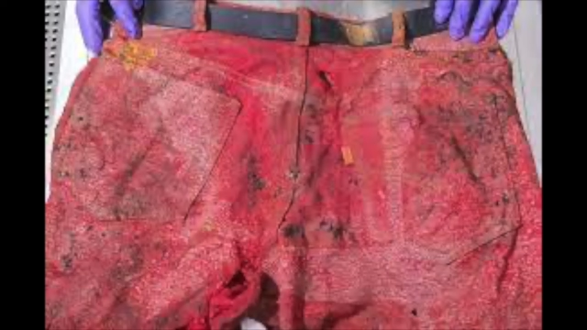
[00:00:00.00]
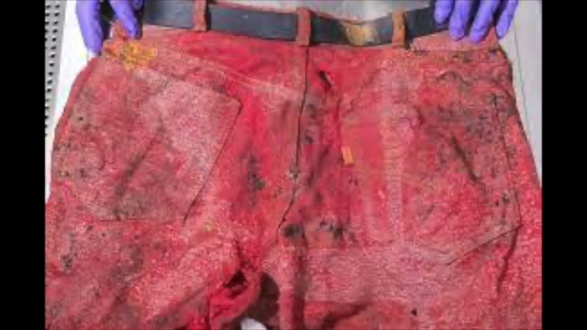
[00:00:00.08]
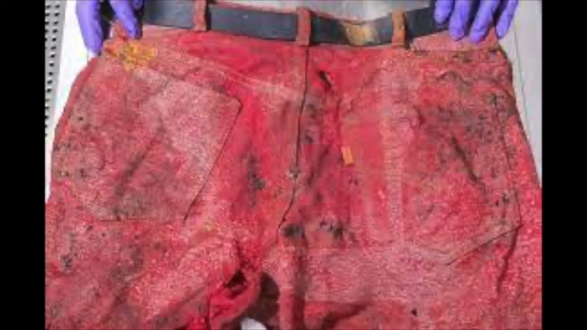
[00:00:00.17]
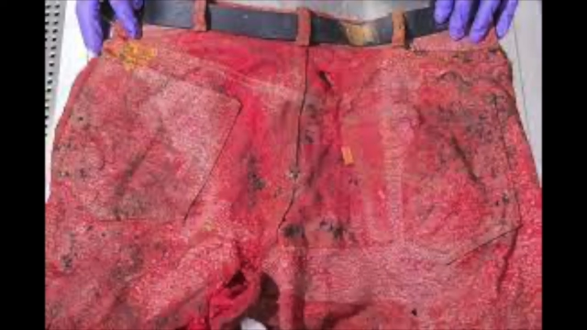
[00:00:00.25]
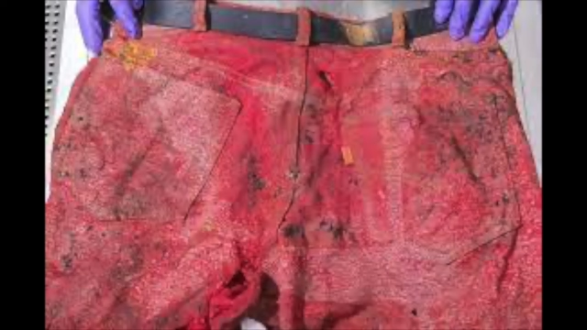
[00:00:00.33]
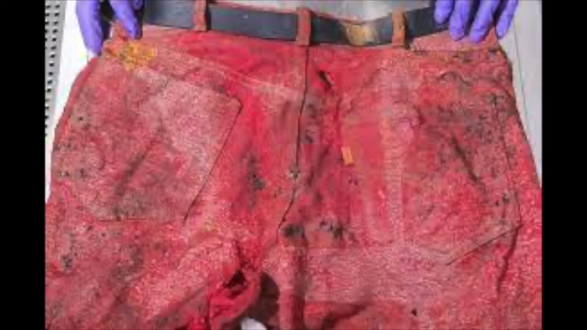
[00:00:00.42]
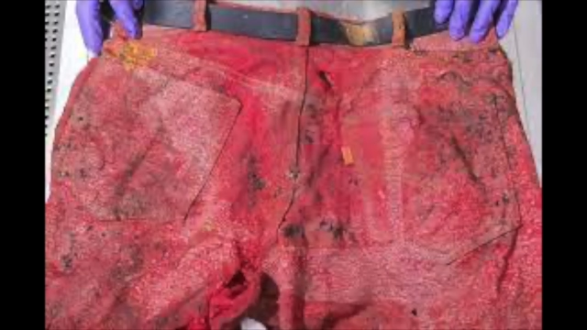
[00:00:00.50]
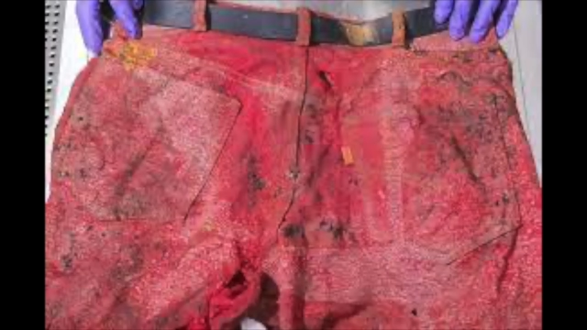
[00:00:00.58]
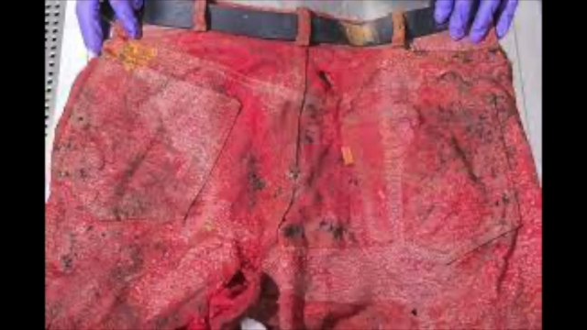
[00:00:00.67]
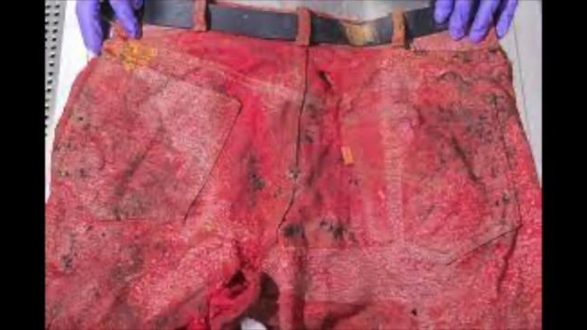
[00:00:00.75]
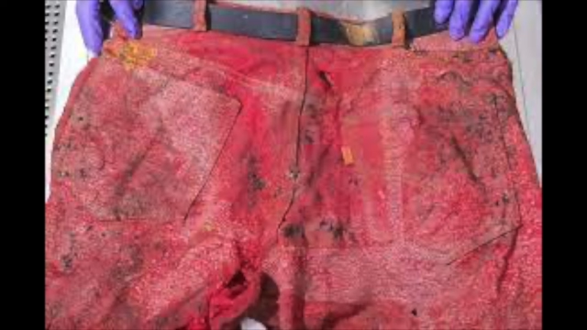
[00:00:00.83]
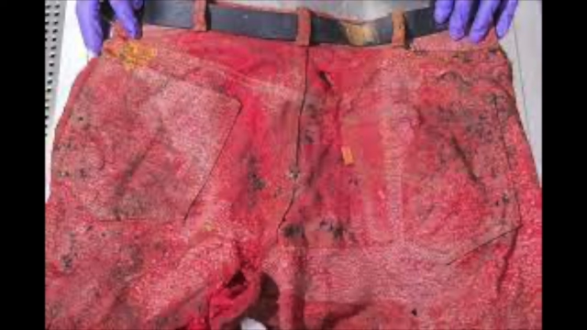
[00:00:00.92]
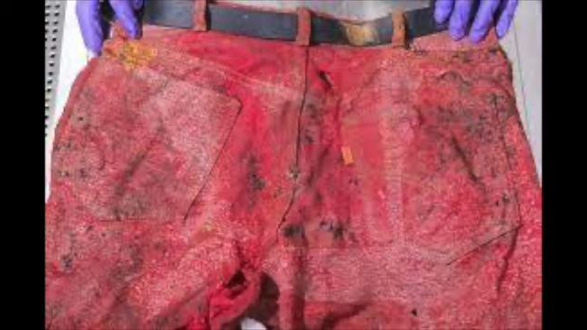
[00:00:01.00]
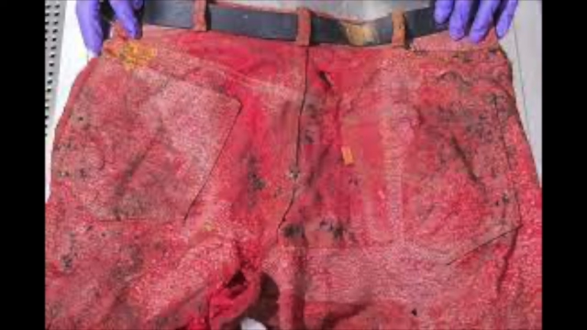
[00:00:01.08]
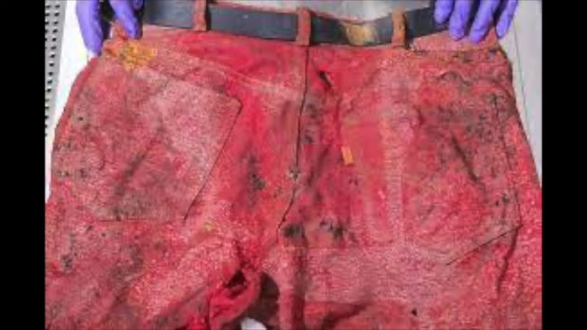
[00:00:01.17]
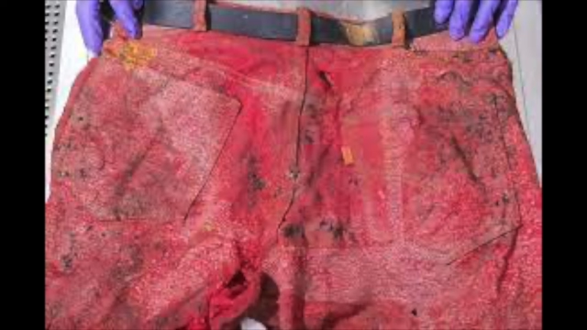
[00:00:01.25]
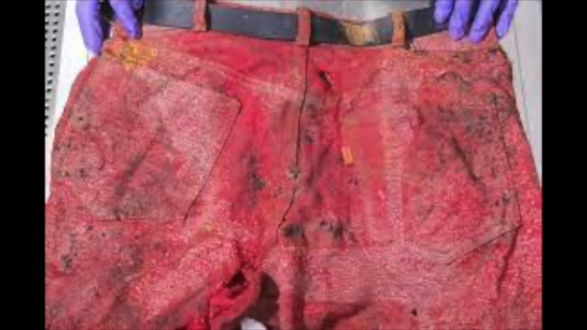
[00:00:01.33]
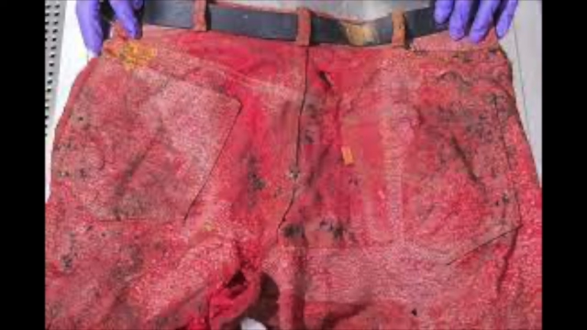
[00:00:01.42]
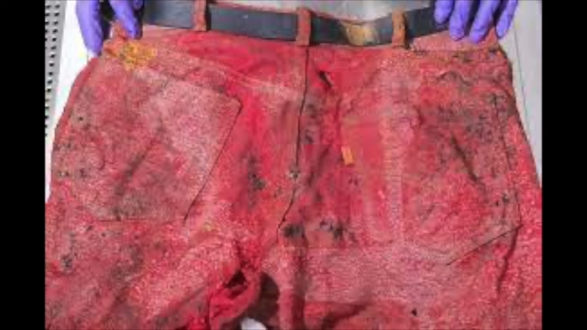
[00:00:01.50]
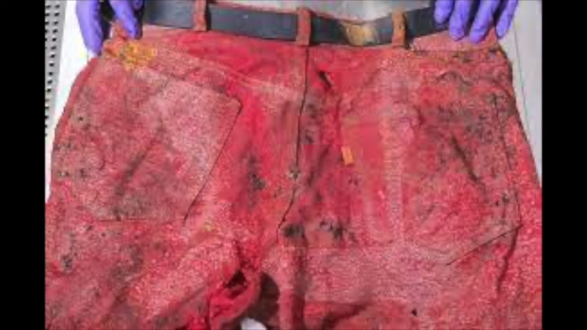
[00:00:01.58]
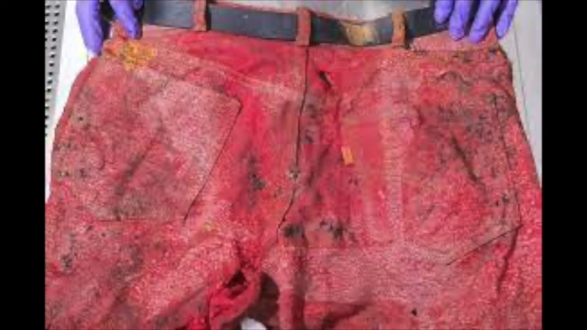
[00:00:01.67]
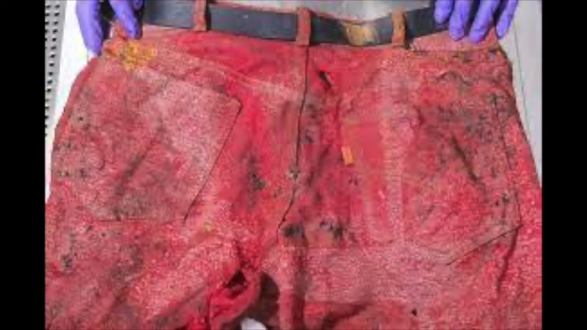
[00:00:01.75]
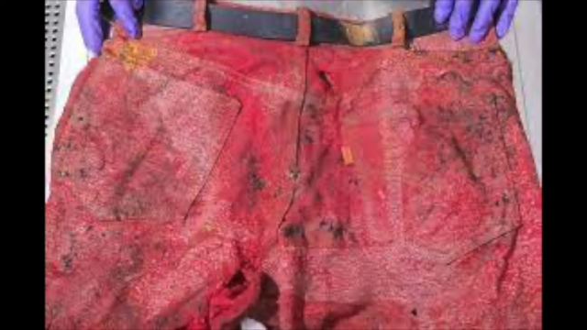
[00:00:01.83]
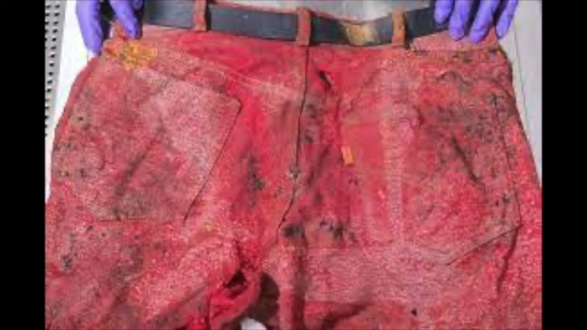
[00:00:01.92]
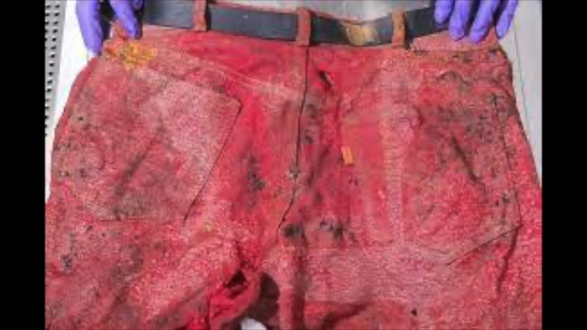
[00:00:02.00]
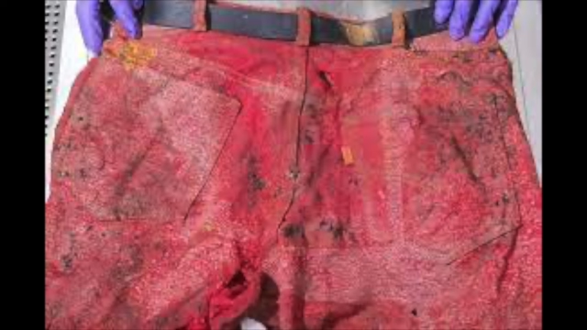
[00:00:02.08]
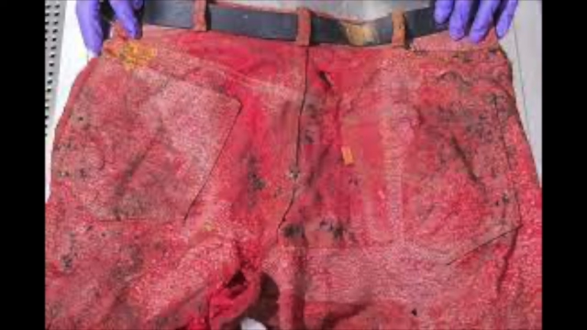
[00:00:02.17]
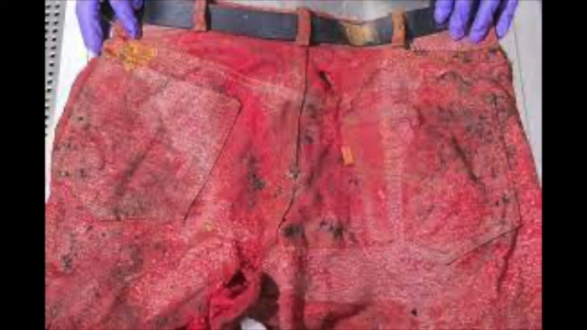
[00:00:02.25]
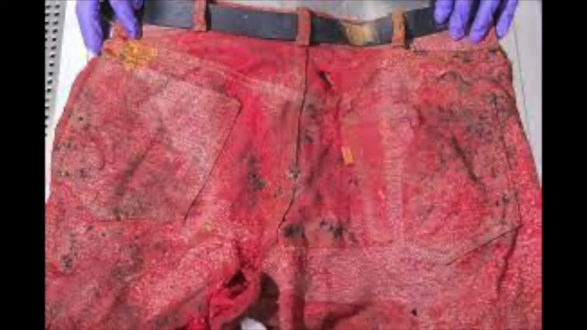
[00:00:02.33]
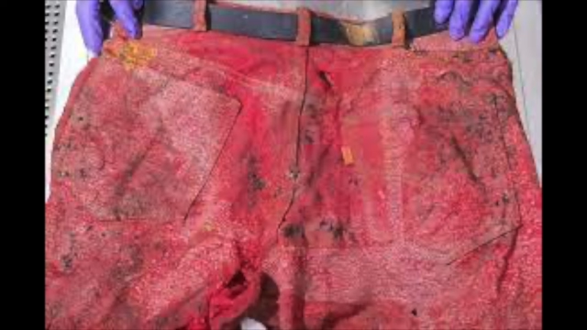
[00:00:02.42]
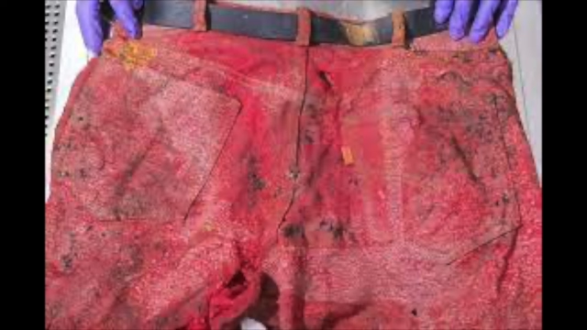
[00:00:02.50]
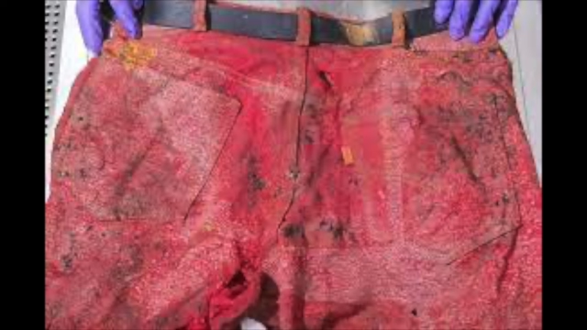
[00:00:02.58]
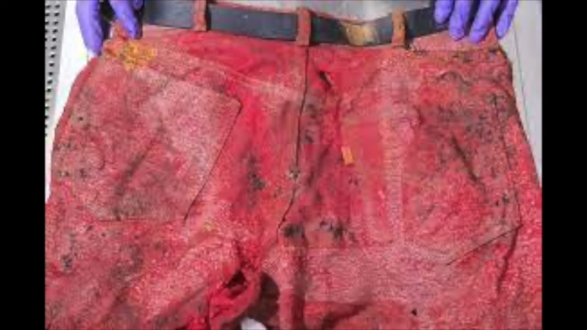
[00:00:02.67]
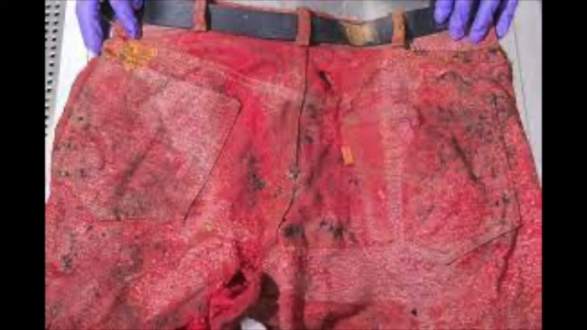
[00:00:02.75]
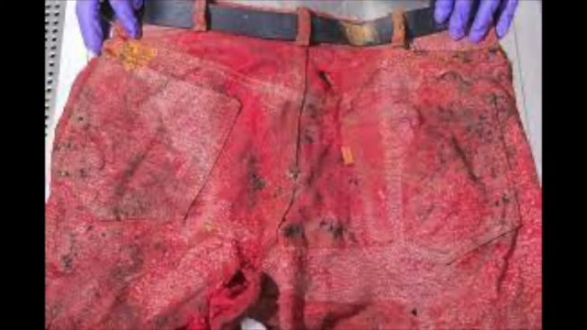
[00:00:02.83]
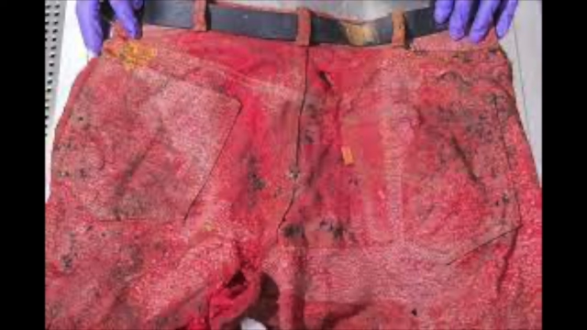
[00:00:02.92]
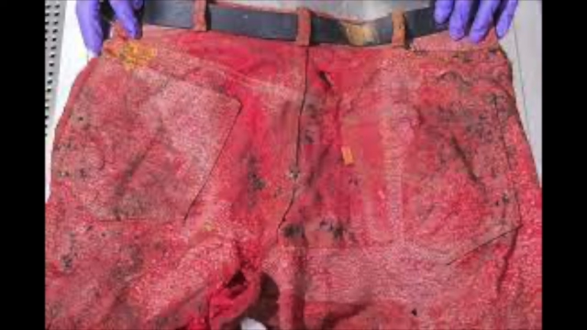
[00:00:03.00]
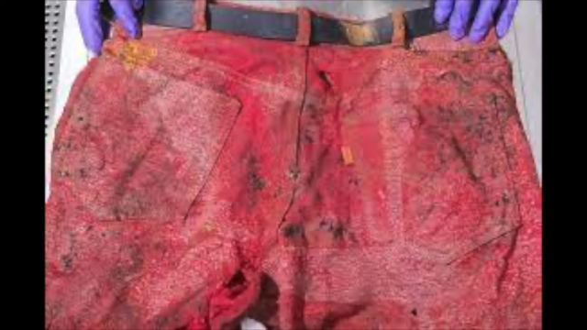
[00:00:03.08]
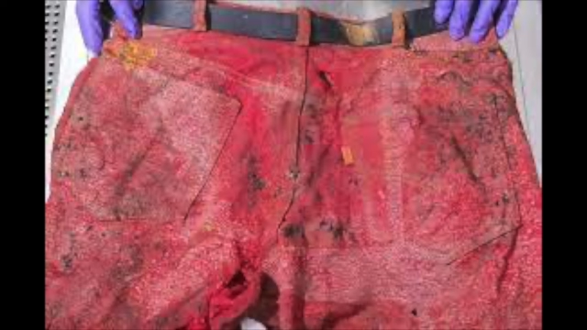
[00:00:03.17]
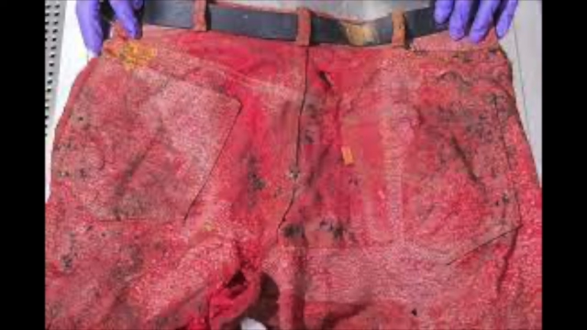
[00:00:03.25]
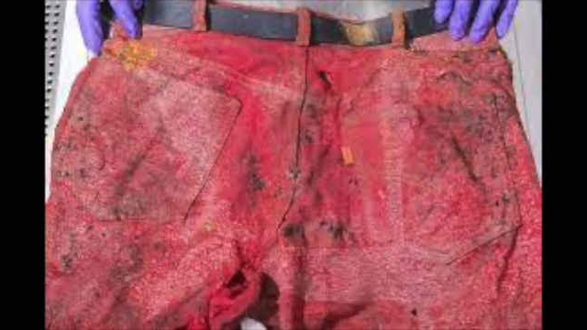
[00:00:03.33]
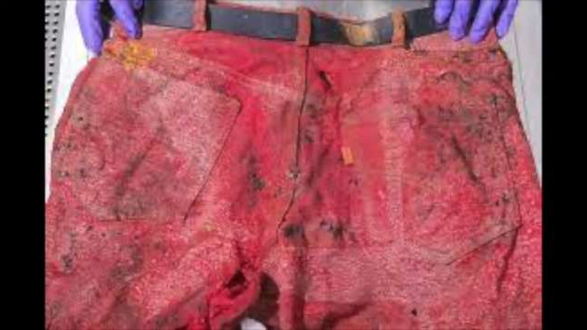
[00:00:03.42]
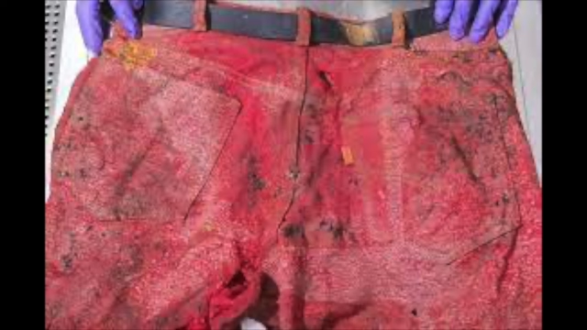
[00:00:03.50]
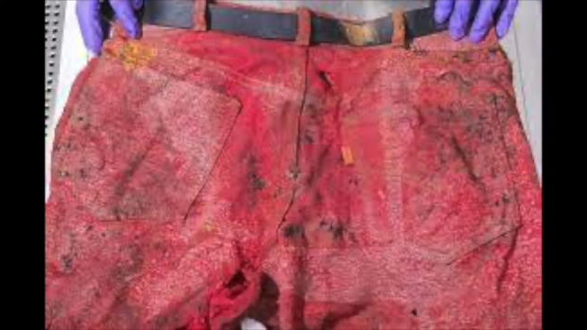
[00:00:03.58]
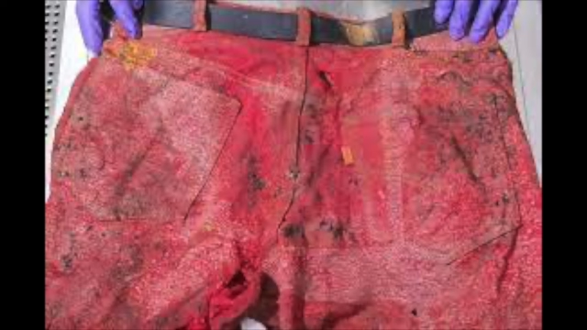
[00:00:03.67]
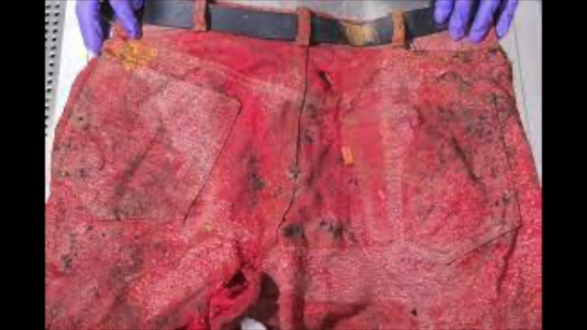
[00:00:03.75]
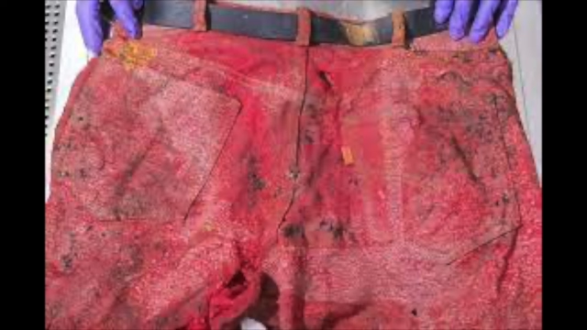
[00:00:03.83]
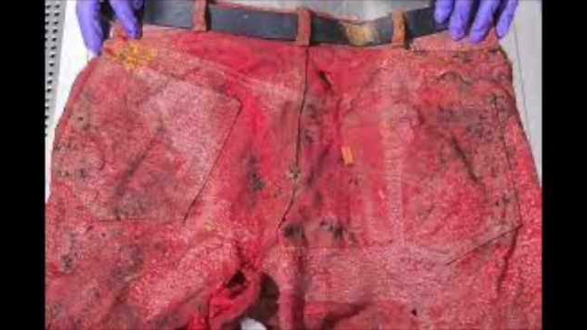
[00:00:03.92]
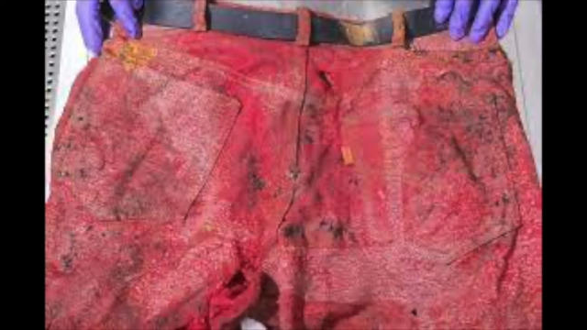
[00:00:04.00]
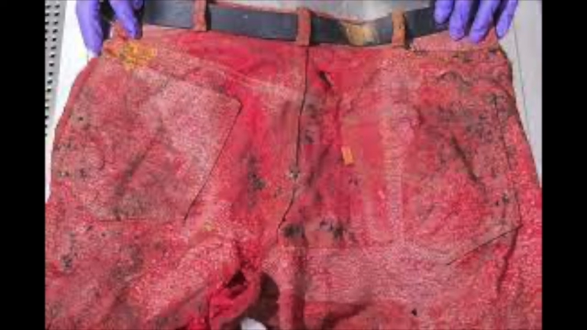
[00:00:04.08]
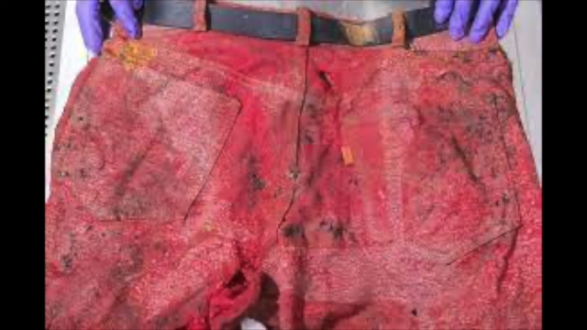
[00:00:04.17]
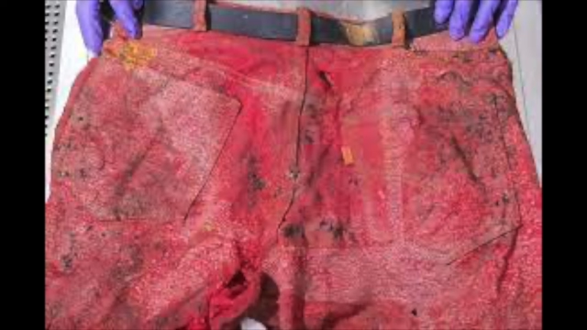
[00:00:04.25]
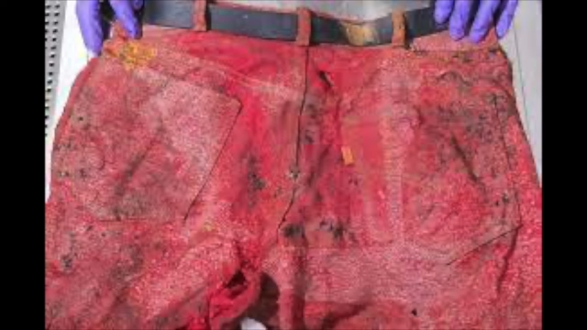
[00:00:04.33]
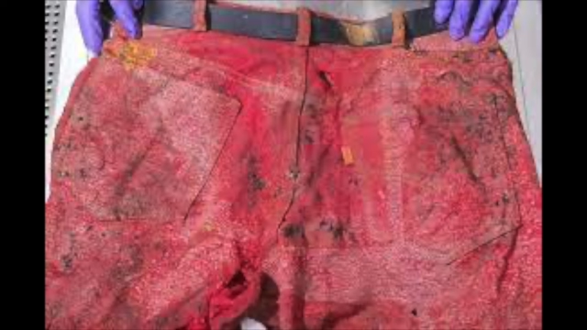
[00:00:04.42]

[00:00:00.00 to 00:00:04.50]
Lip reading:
(no speaker visible)